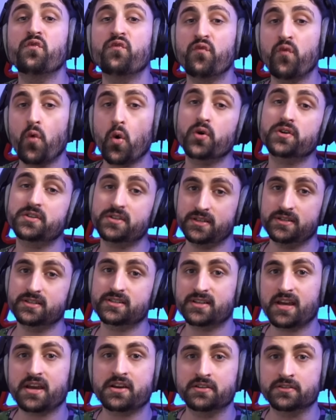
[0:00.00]
14
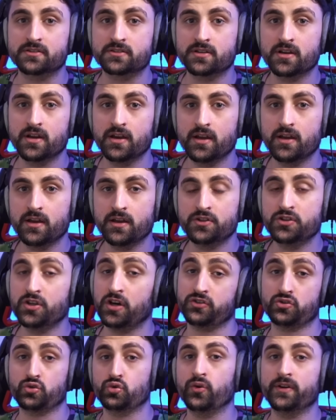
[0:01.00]
seconds.
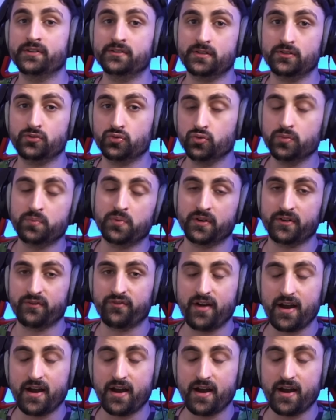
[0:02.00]
Not 22.5.